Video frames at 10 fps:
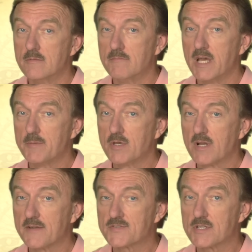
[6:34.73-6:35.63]
Maybe
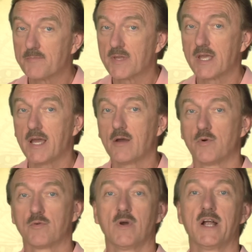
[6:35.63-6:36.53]
you'll have something out
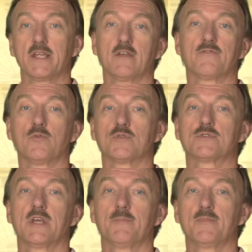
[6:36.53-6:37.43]
when writing your fourth
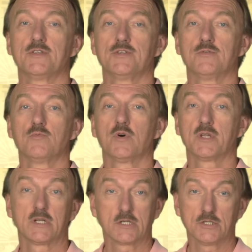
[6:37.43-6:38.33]
step that you want
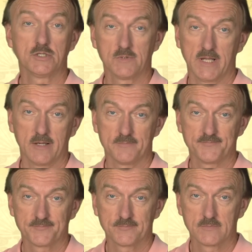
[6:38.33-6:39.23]
to include now.
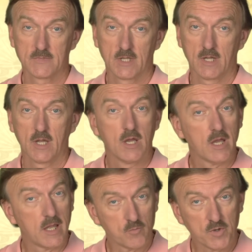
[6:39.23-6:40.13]

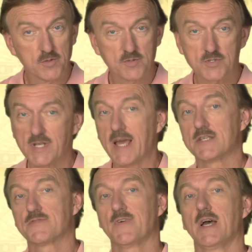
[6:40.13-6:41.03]
And when you're
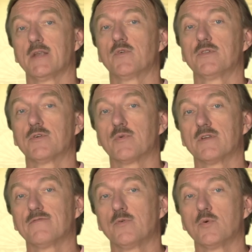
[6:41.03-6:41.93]
satisfied with your
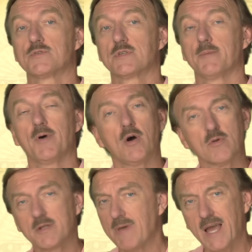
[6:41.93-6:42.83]
written fourth step,
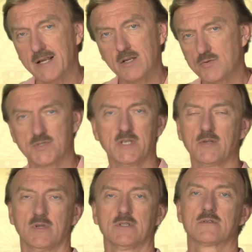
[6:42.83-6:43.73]
holding back no
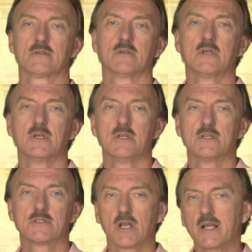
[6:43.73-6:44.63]
secrets,
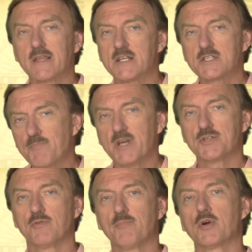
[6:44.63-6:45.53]
select that
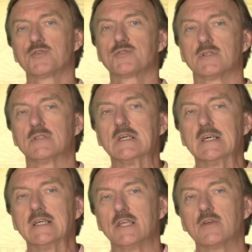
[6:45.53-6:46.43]
special person
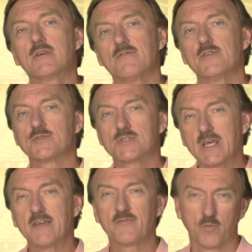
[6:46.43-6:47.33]
that you can feel
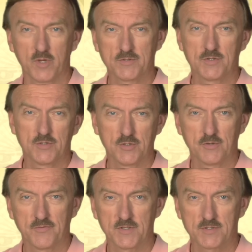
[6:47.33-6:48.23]
safe with to do your
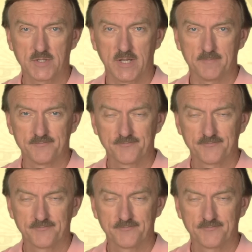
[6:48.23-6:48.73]
fifth step.